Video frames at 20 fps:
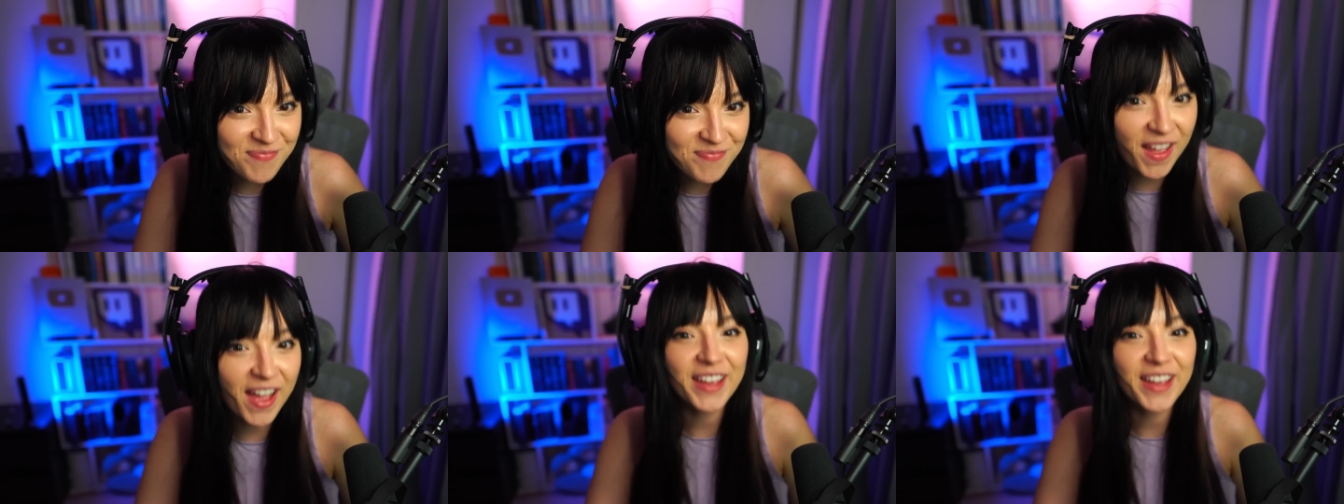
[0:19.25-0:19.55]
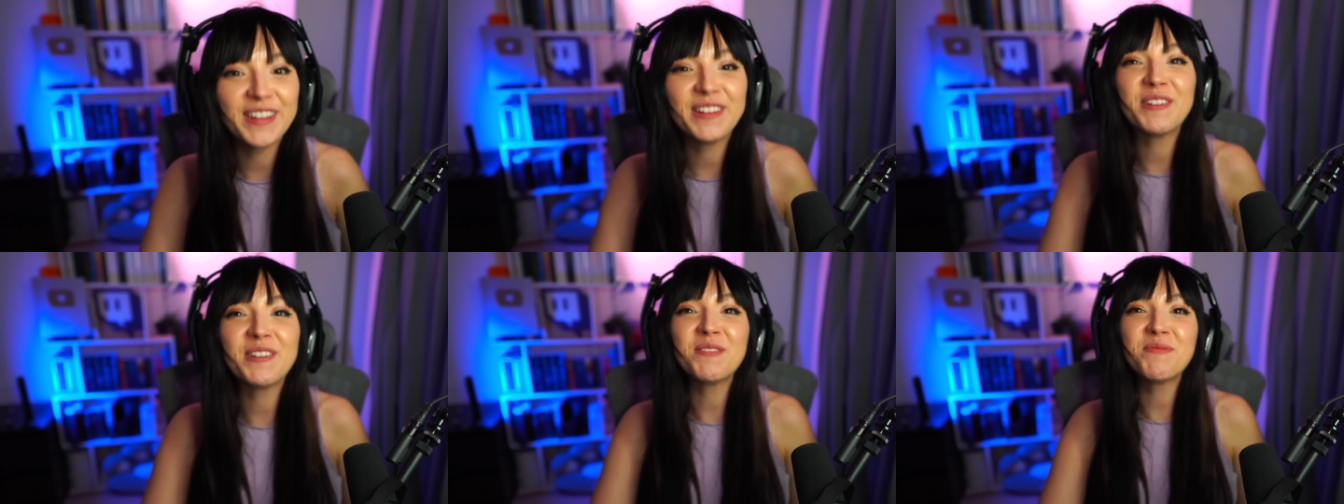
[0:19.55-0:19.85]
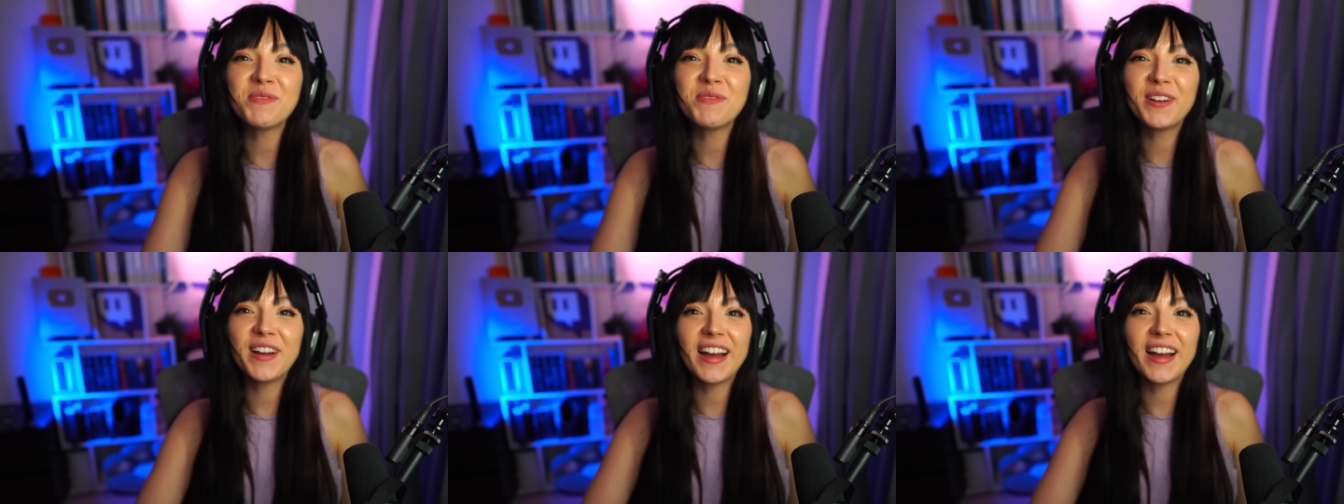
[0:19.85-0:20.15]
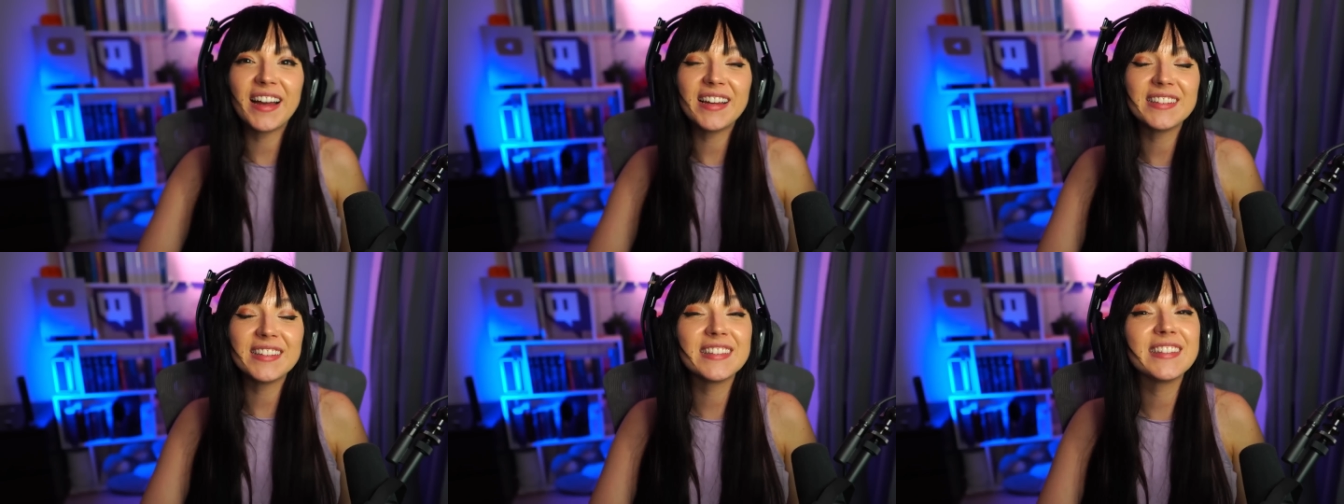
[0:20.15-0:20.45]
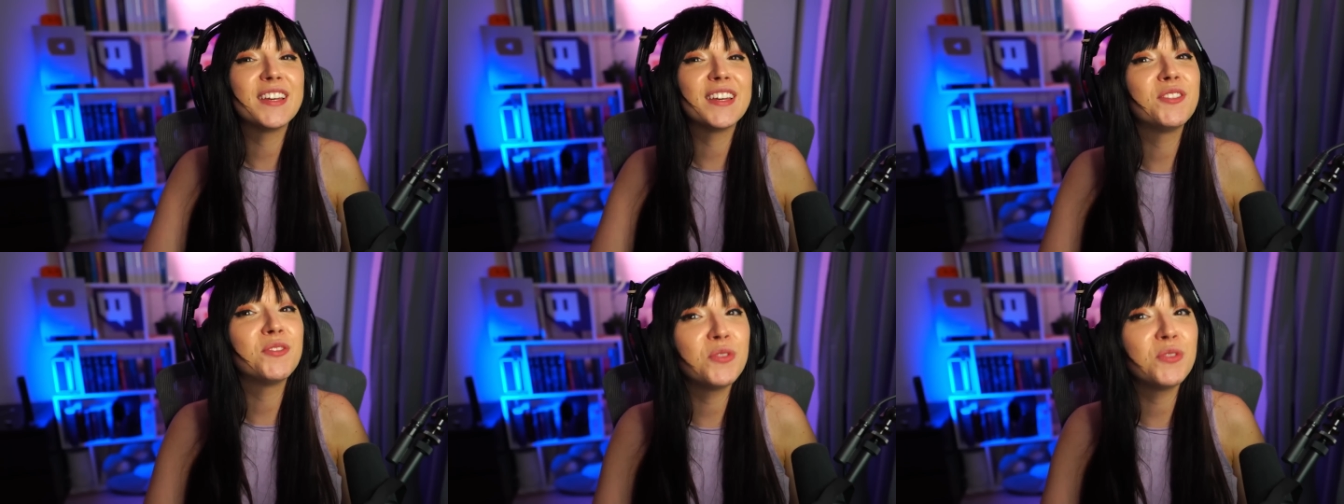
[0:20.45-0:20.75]
I do hope you guys
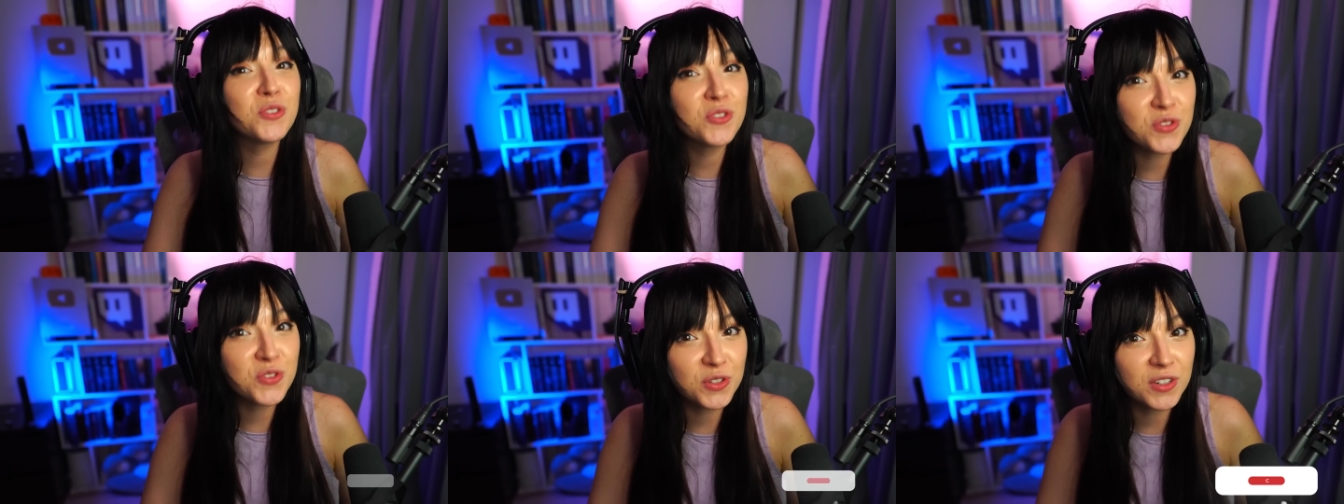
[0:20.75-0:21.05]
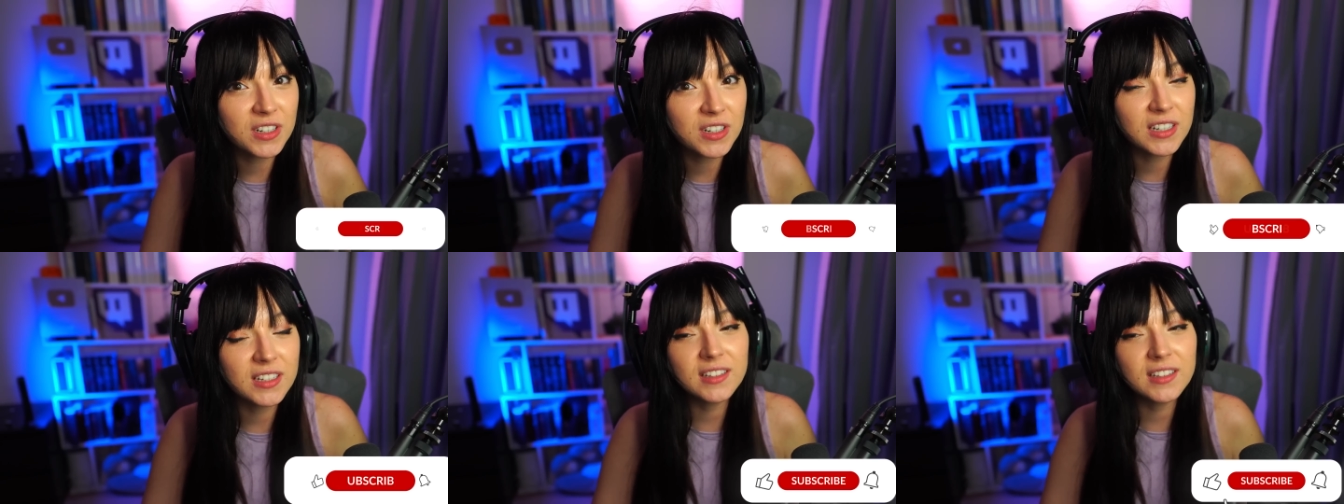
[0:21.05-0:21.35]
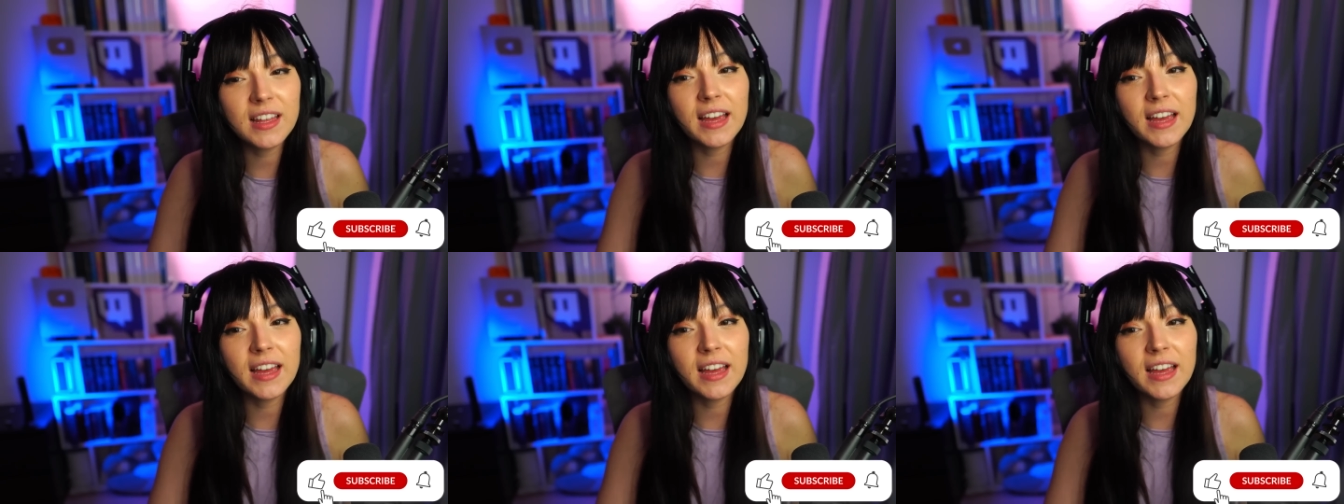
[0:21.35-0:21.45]
get to enjoy it.